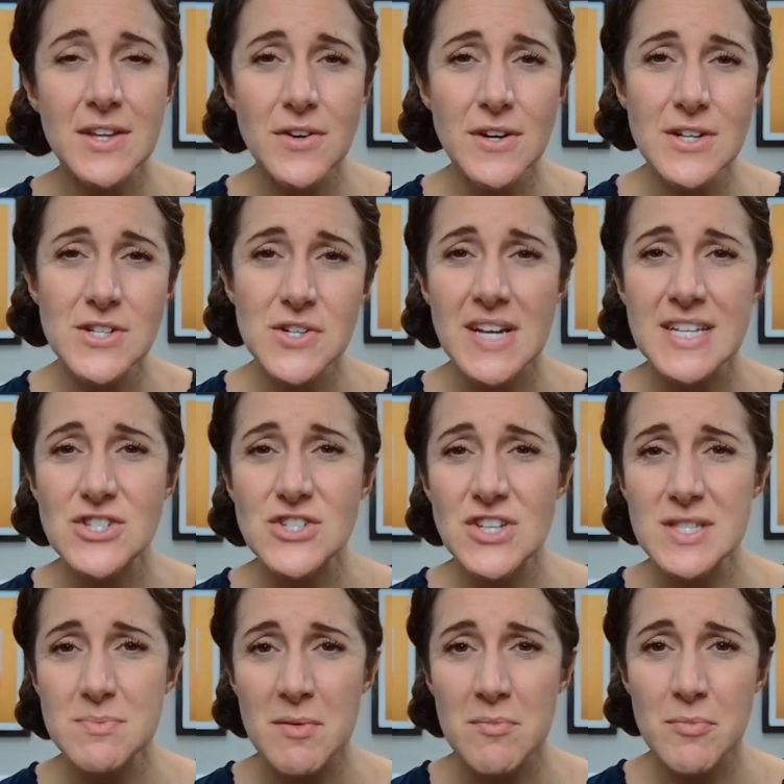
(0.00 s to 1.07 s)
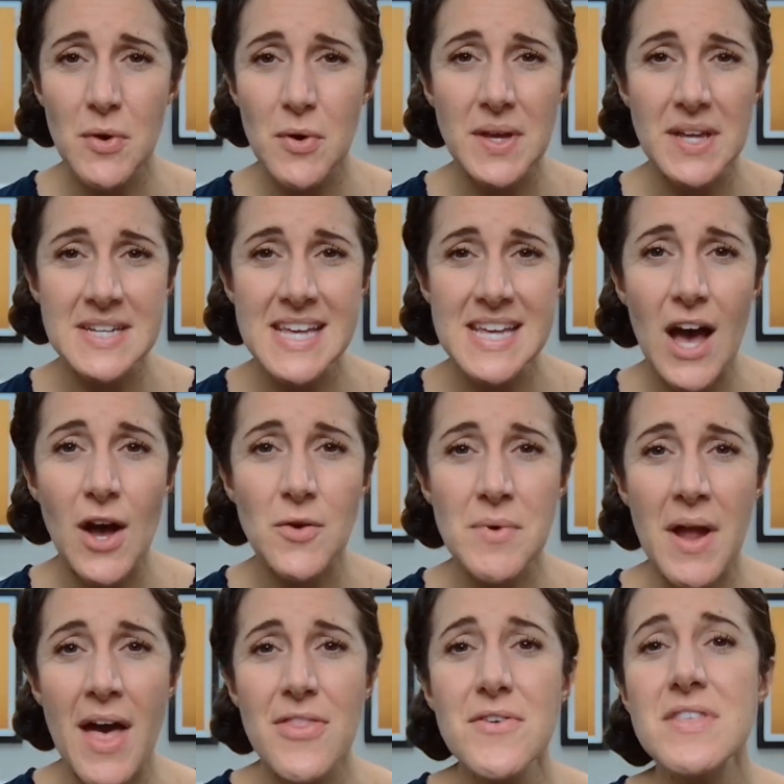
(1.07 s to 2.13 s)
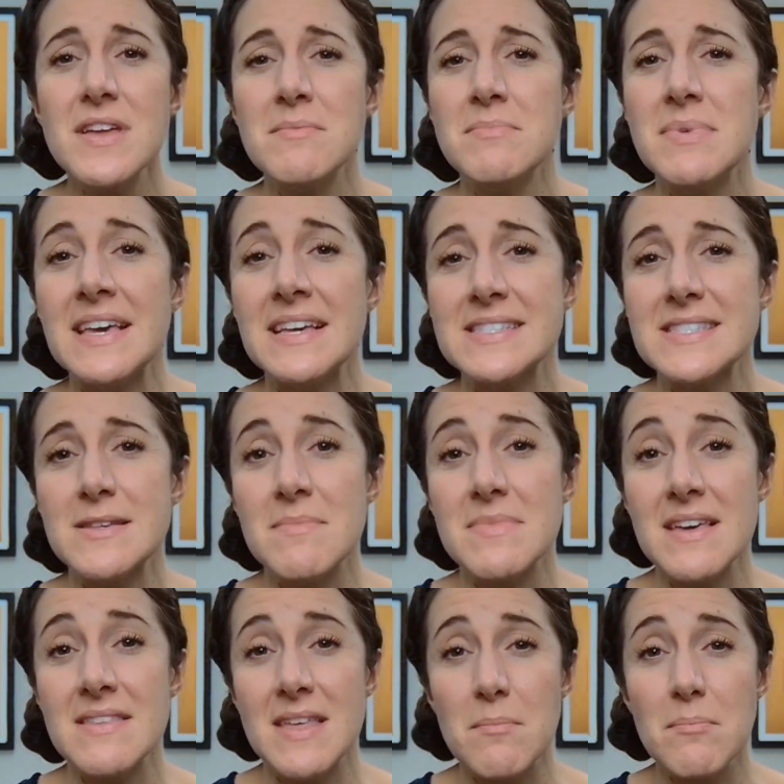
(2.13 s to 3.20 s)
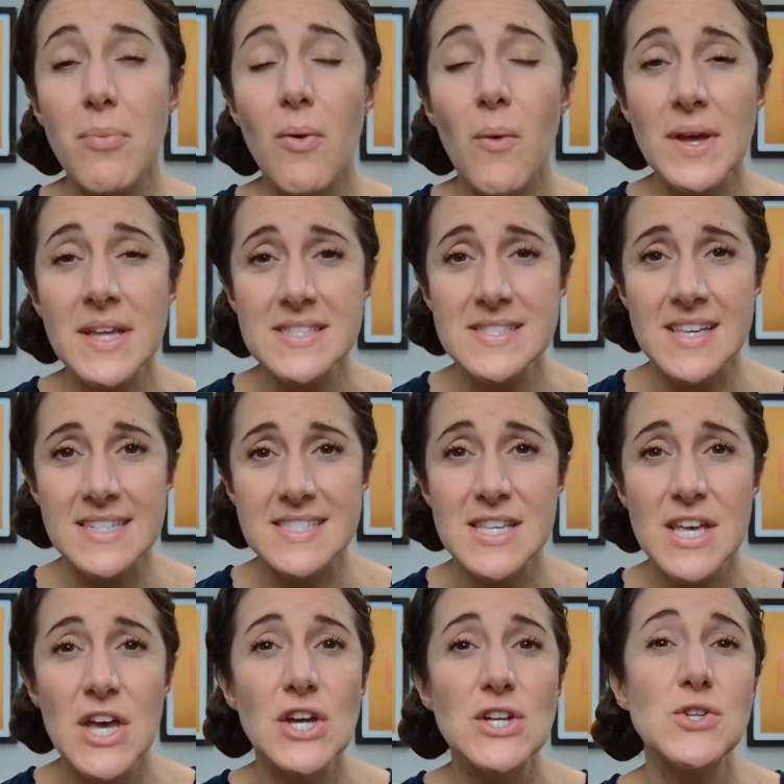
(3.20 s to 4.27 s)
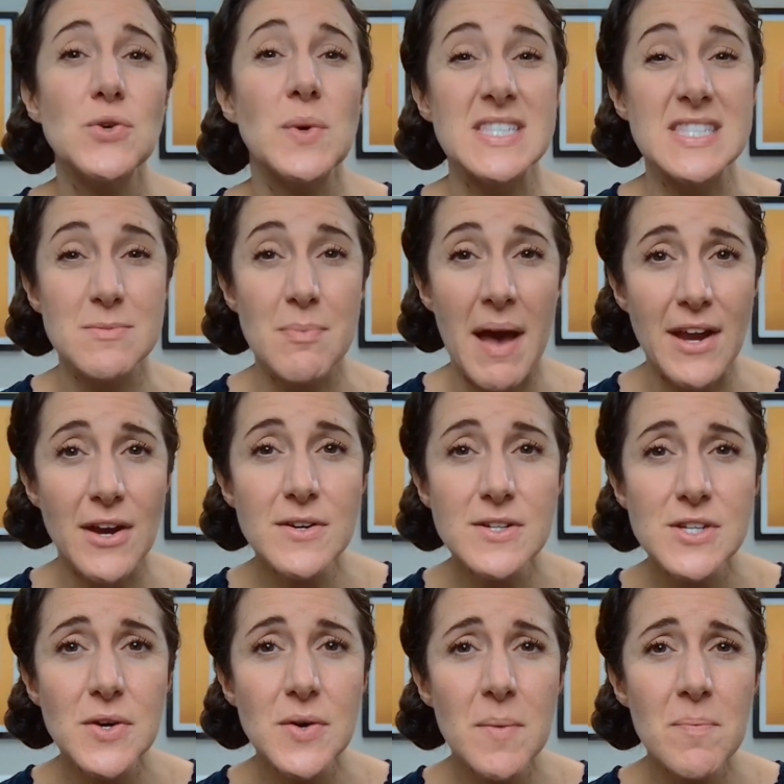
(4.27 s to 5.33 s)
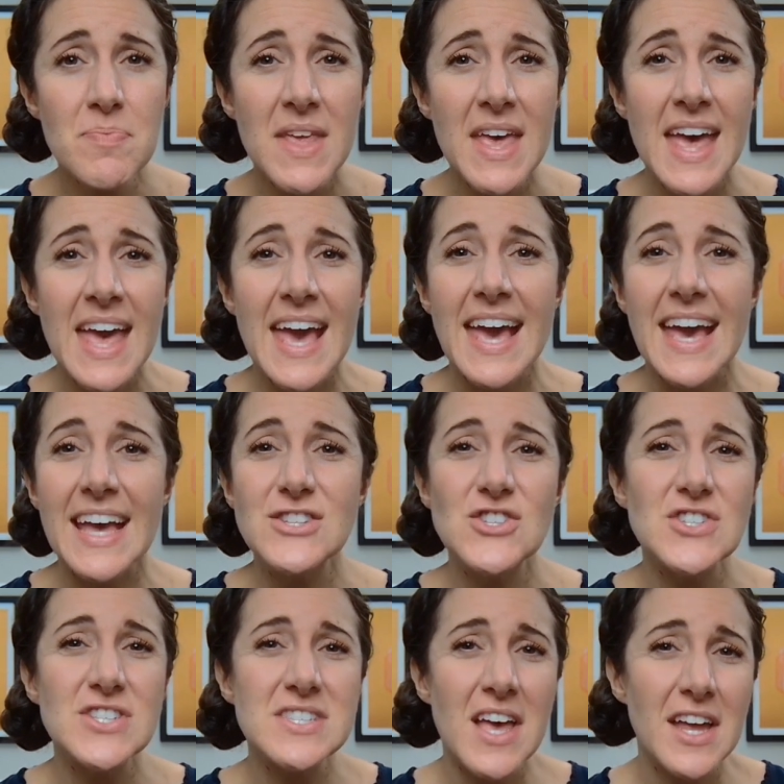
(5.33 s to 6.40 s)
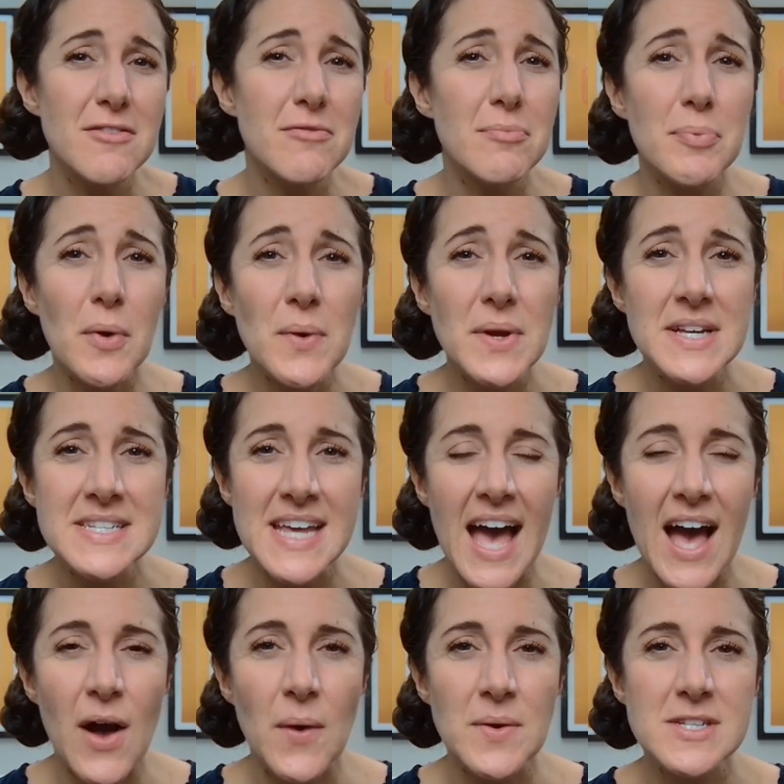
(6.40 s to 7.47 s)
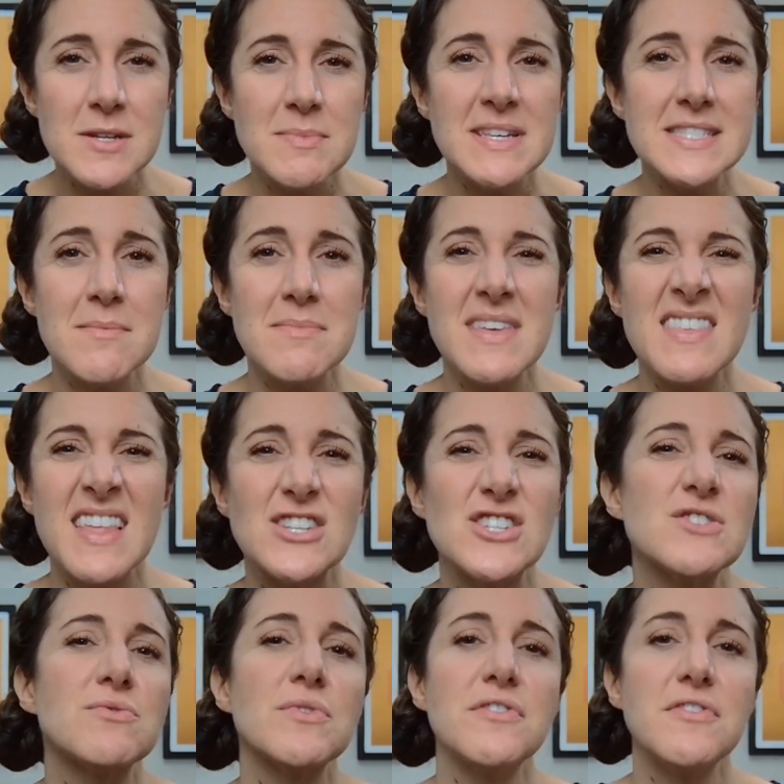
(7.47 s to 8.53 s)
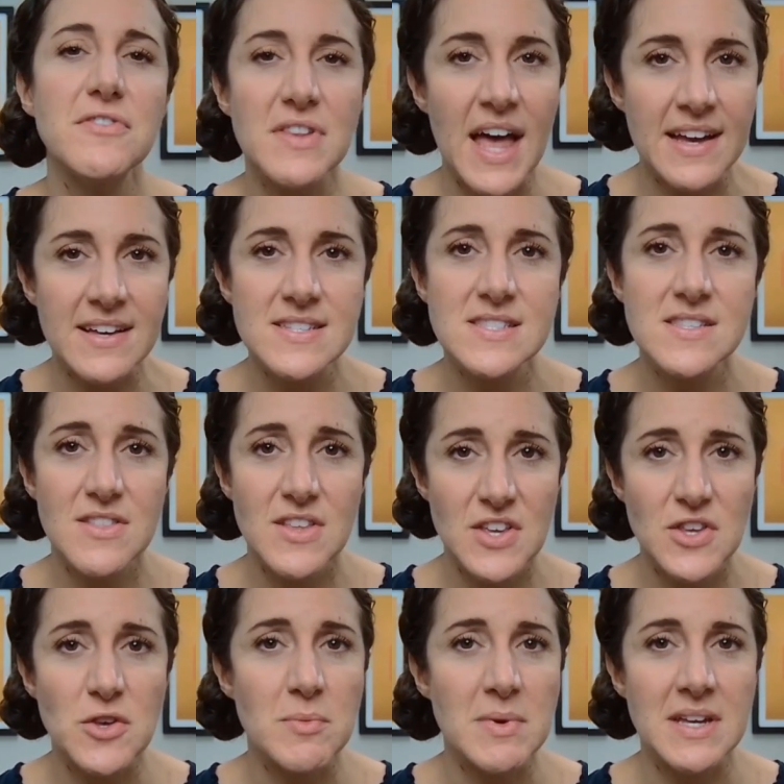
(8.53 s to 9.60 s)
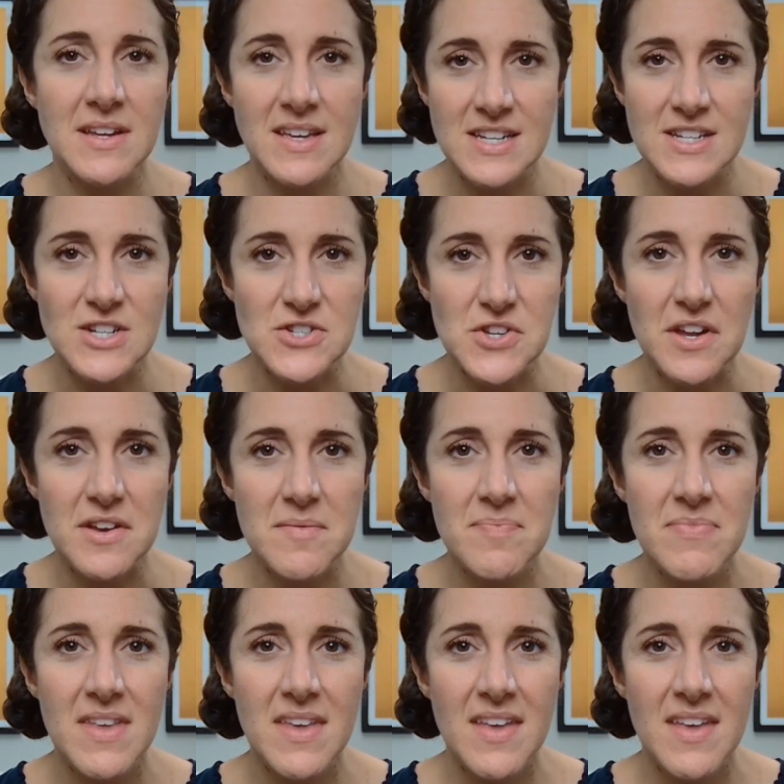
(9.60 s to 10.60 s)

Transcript: literature has just been broken down rather than being something that points us to aspire to. It's just kind of broken down to be something that just reflects the human condition.